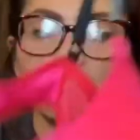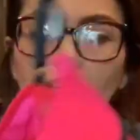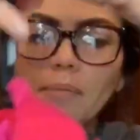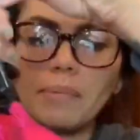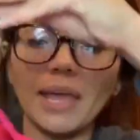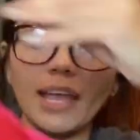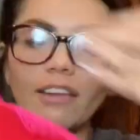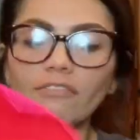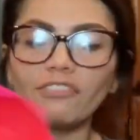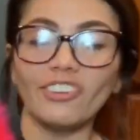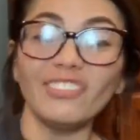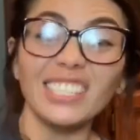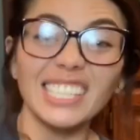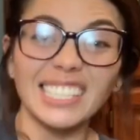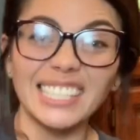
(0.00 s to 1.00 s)
I paid
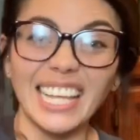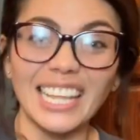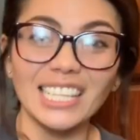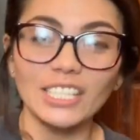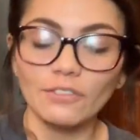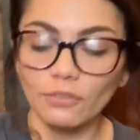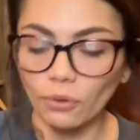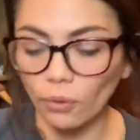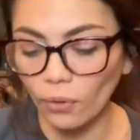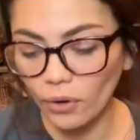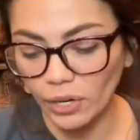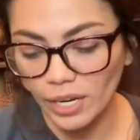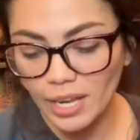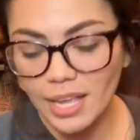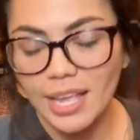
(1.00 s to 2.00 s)
fifty cents
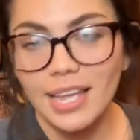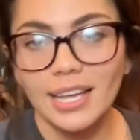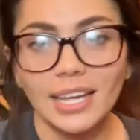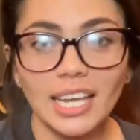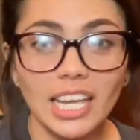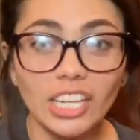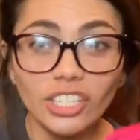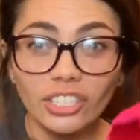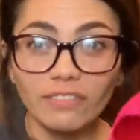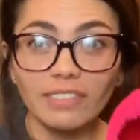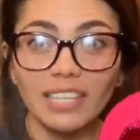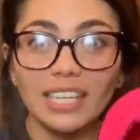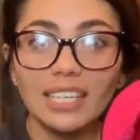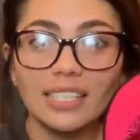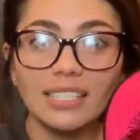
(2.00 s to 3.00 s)
for each of
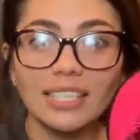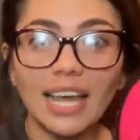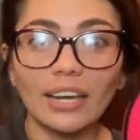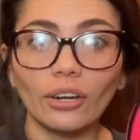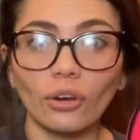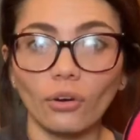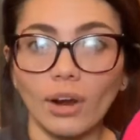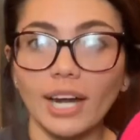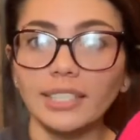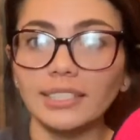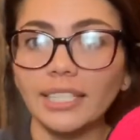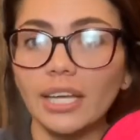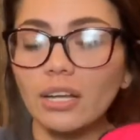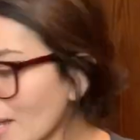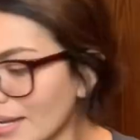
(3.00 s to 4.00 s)
these at a garage
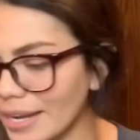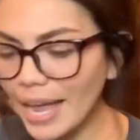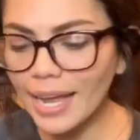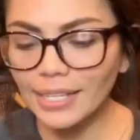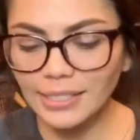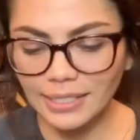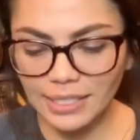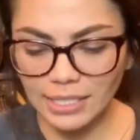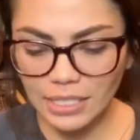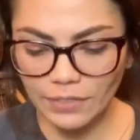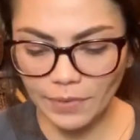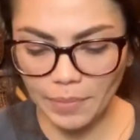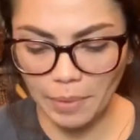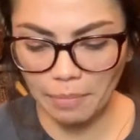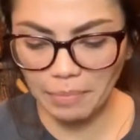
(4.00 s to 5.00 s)
sale. Next, this is
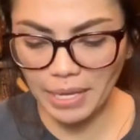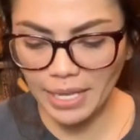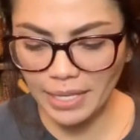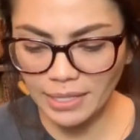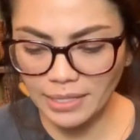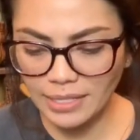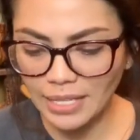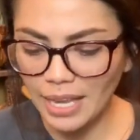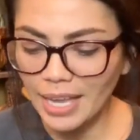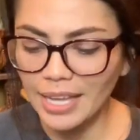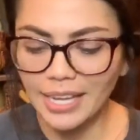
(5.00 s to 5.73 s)
from the bins.